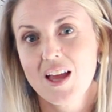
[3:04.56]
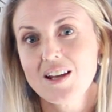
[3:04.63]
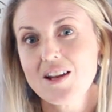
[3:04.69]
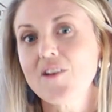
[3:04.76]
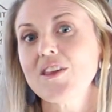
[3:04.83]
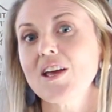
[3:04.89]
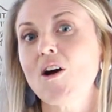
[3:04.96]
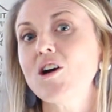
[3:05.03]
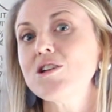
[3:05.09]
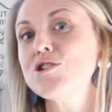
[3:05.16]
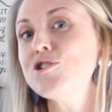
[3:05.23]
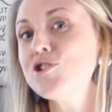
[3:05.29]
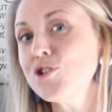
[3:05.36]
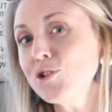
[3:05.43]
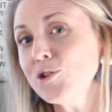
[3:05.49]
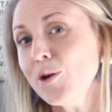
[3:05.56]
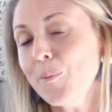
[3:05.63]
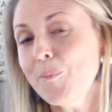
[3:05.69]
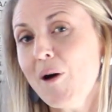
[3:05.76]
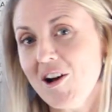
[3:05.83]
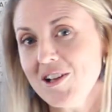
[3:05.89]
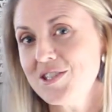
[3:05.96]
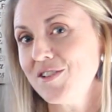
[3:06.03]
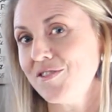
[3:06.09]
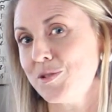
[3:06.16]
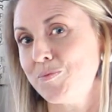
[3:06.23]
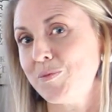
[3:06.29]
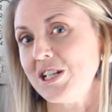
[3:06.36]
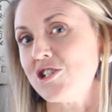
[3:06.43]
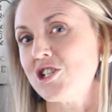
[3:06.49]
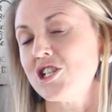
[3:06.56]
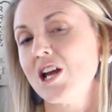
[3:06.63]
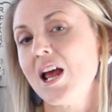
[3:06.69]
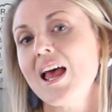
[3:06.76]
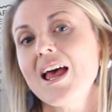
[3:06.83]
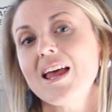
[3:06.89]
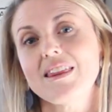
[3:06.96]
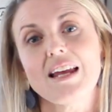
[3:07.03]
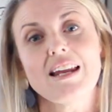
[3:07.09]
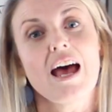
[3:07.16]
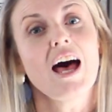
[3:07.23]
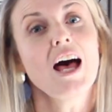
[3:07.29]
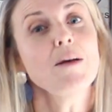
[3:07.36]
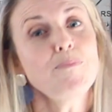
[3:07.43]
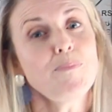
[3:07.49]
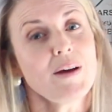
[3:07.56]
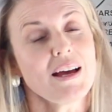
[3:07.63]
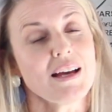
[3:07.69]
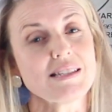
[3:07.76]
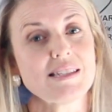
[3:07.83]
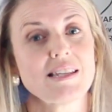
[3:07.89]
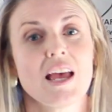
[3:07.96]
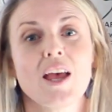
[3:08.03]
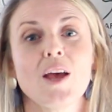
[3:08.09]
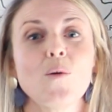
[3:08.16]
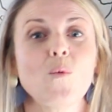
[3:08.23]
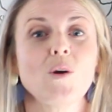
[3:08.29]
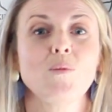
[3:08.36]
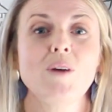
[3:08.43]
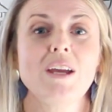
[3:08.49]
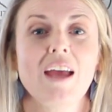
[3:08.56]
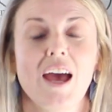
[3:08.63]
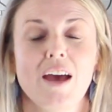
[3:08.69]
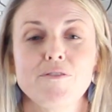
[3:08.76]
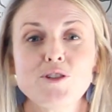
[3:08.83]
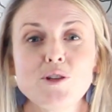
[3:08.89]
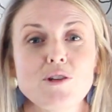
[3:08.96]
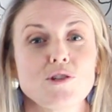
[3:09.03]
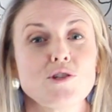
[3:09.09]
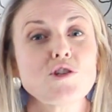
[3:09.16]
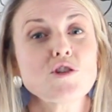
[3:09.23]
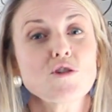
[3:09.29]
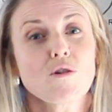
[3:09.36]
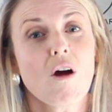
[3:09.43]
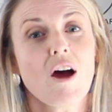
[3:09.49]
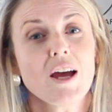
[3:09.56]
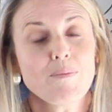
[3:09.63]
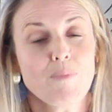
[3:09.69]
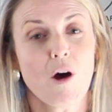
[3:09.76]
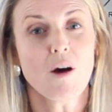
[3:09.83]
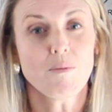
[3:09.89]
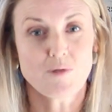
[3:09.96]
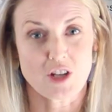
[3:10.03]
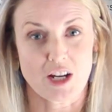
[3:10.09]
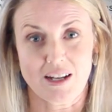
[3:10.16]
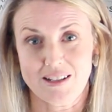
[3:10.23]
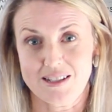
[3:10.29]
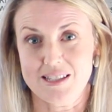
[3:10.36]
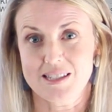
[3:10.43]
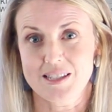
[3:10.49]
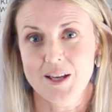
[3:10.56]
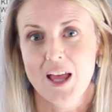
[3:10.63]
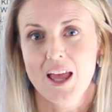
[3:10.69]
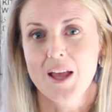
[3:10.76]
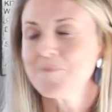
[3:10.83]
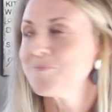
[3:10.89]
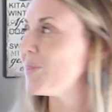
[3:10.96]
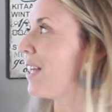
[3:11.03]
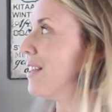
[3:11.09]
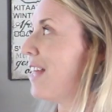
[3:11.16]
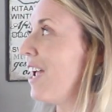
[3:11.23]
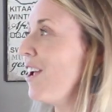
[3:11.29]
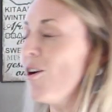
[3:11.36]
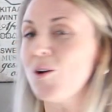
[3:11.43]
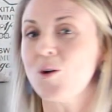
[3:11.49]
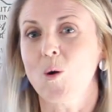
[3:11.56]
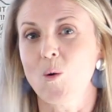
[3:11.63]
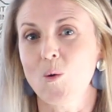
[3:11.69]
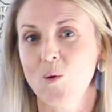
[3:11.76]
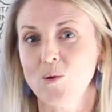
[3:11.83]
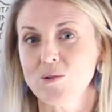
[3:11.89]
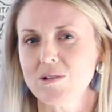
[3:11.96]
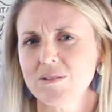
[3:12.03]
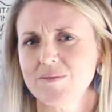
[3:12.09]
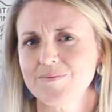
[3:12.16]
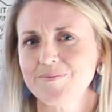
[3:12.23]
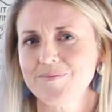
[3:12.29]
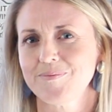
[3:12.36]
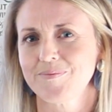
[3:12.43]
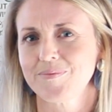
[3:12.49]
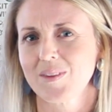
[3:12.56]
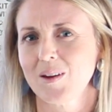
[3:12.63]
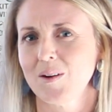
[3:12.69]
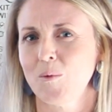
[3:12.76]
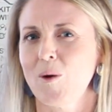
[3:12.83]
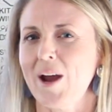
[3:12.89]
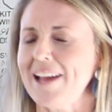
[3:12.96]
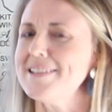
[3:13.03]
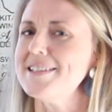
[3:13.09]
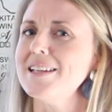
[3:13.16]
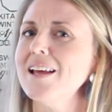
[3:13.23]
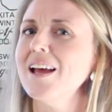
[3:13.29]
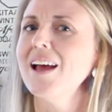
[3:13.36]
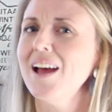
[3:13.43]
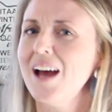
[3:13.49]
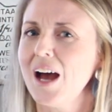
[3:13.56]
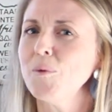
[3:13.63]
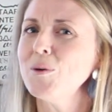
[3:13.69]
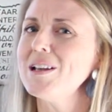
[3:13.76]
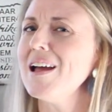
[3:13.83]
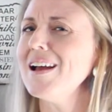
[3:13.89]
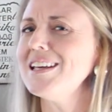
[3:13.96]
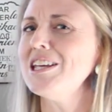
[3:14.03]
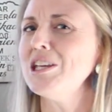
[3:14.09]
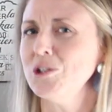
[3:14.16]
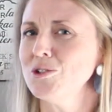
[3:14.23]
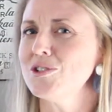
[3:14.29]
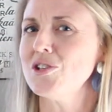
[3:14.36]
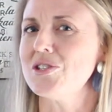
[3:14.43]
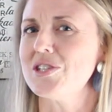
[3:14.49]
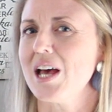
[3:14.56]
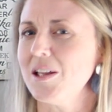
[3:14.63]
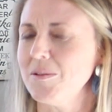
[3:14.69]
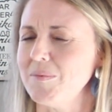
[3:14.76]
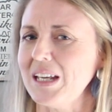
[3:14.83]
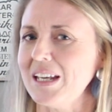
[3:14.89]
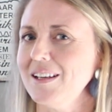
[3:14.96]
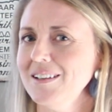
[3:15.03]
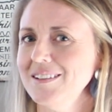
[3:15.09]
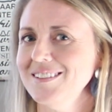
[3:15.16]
Now there are two parts of speech that help us when we have to describe objects. And they are called, wait, I would like you to tell me.